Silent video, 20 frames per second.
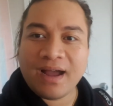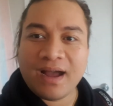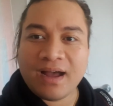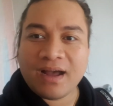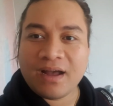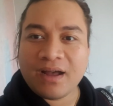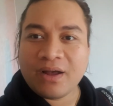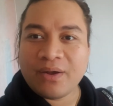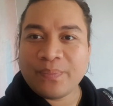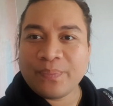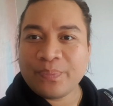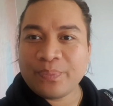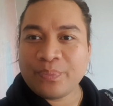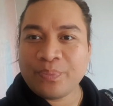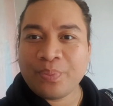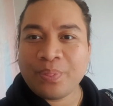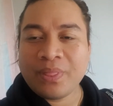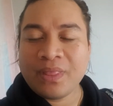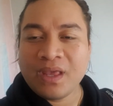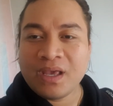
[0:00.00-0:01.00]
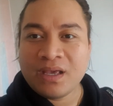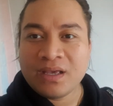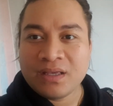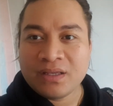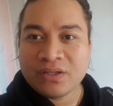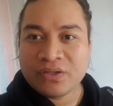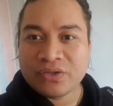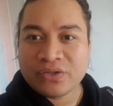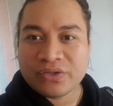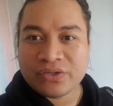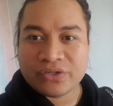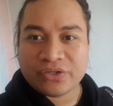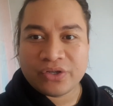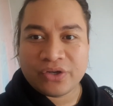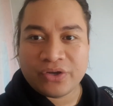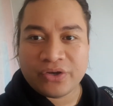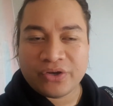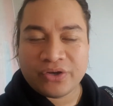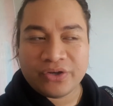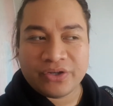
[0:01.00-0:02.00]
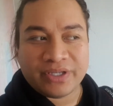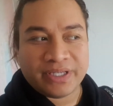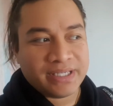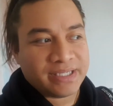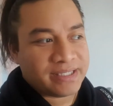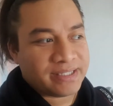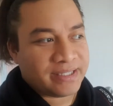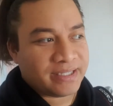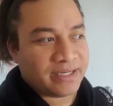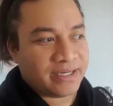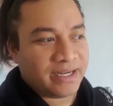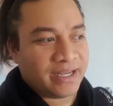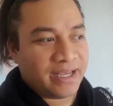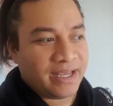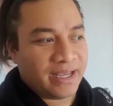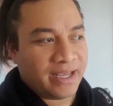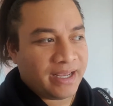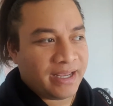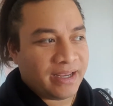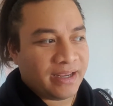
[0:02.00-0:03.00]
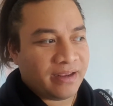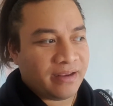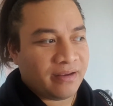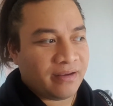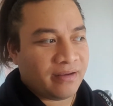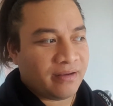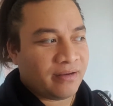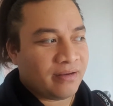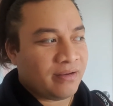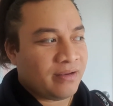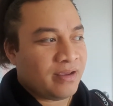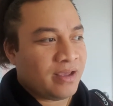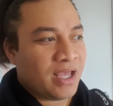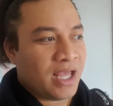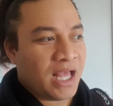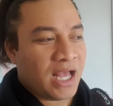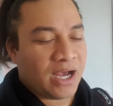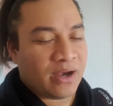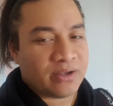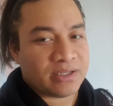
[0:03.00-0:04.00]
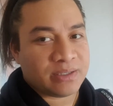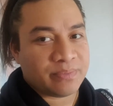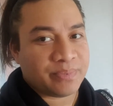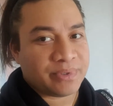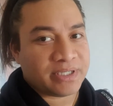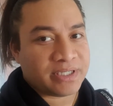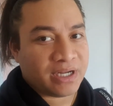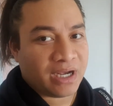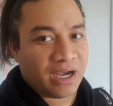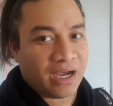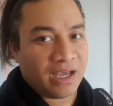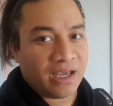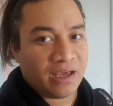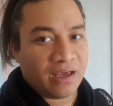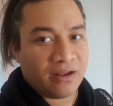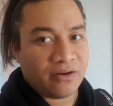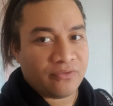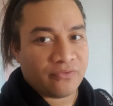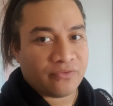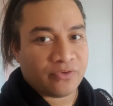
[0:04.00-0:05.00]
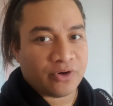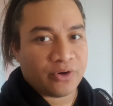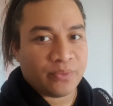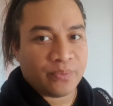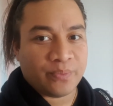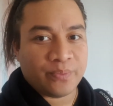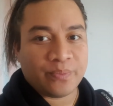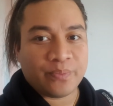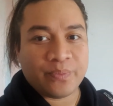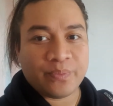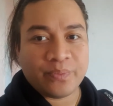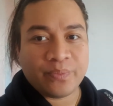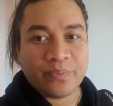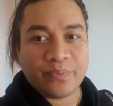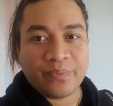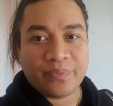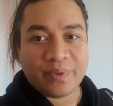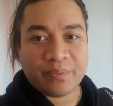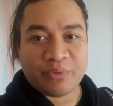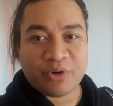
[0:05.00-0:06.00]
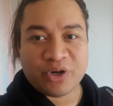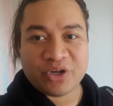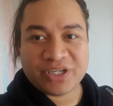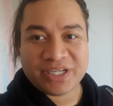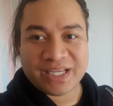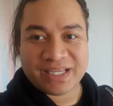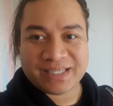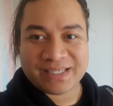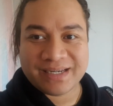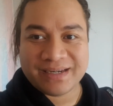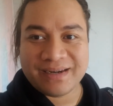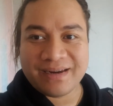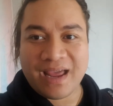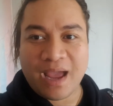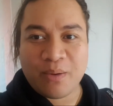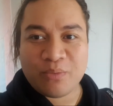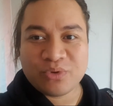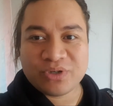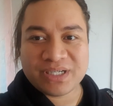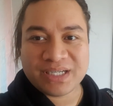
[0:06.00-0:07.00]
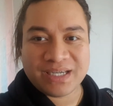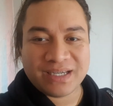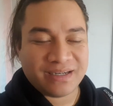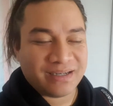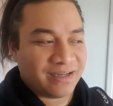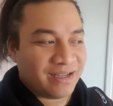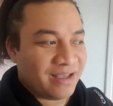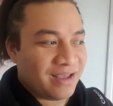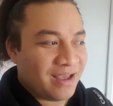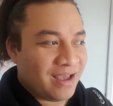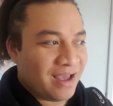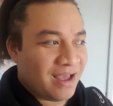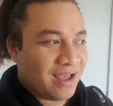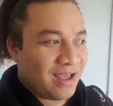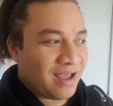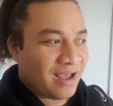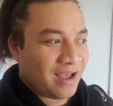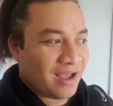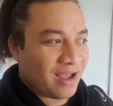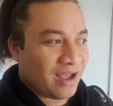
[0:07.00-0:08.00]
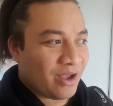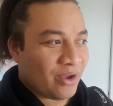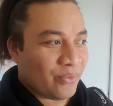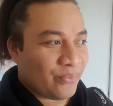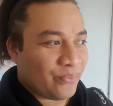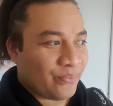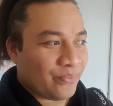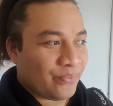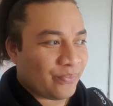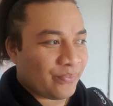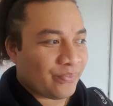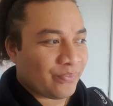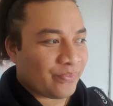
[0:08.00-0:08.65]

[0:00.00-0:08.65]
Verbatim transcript: um, so yesterday I was a bit tired from the protest in Hamilton. Um,